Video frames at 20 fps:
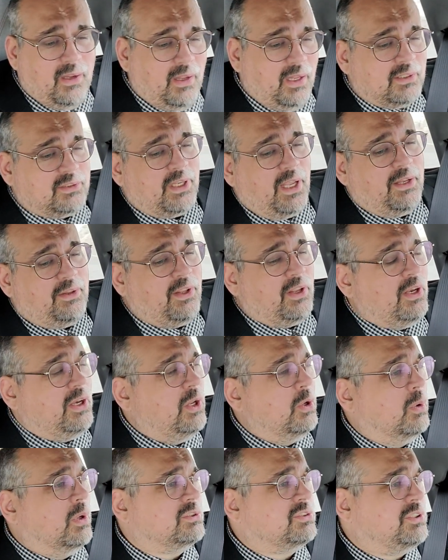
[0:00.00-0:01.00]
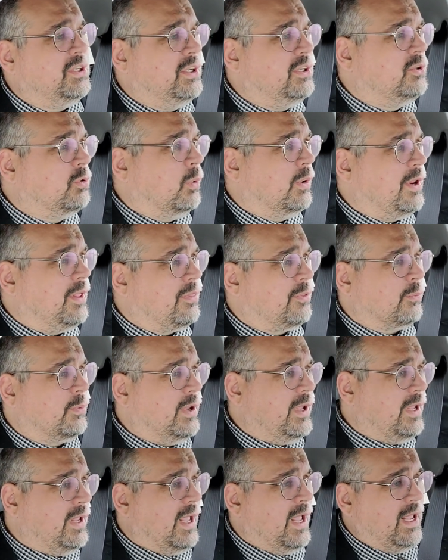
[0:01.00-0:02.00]
It's 18 USC
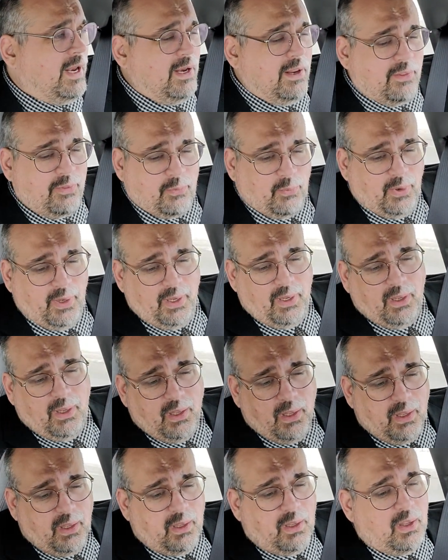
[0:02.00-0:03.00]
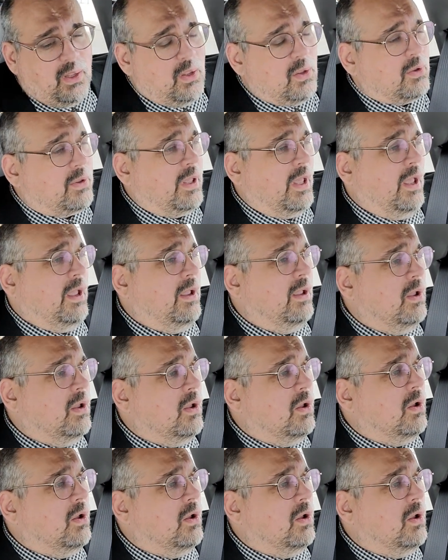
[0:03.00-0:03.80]
2383. Okay,